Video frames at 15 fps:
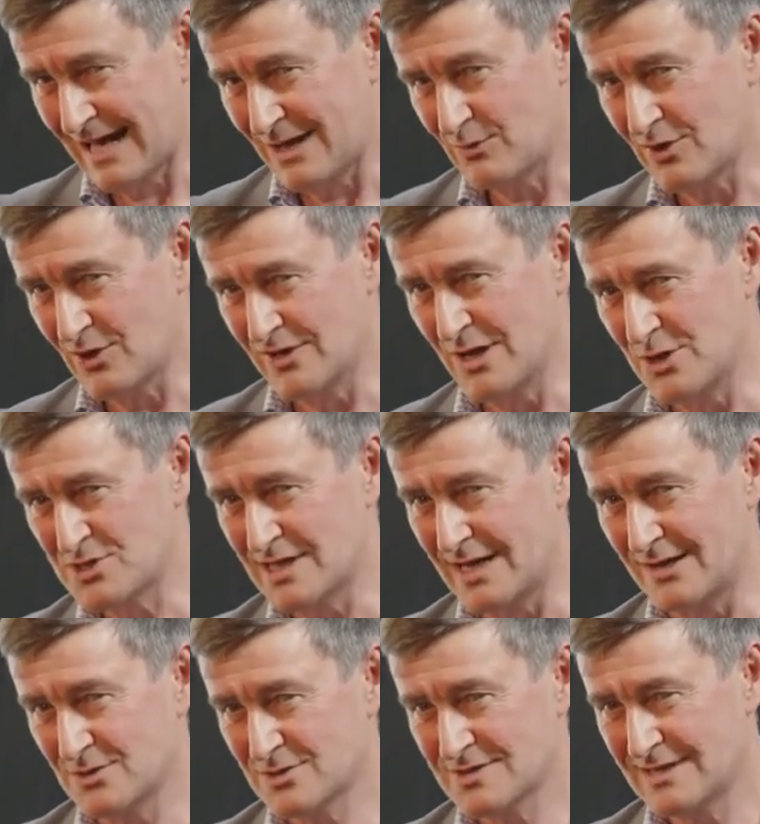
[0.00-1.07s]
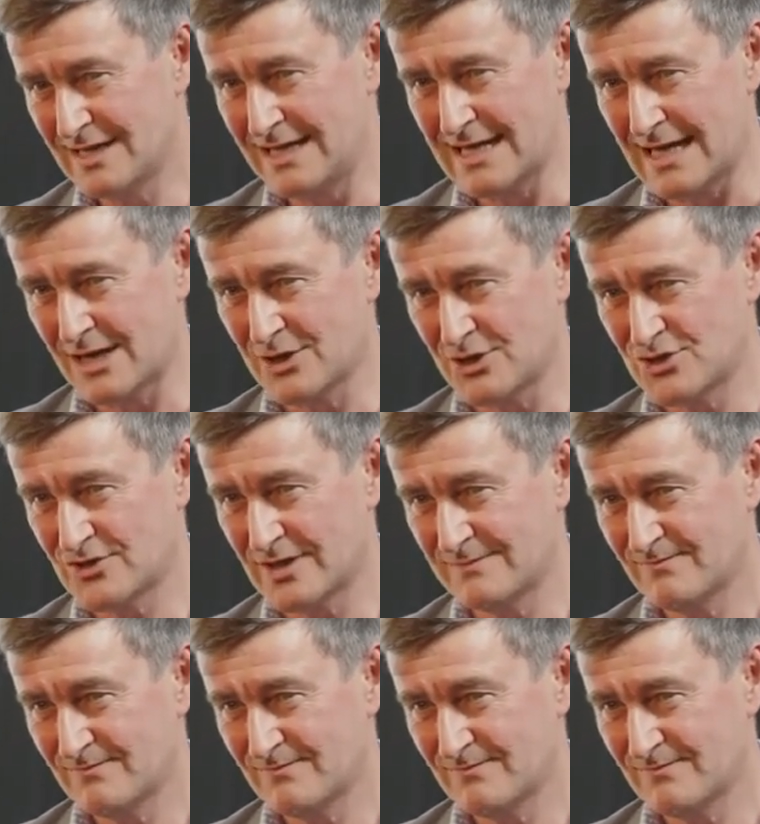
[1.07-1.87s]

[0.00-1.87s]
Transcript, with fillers: we've got no sales in that country.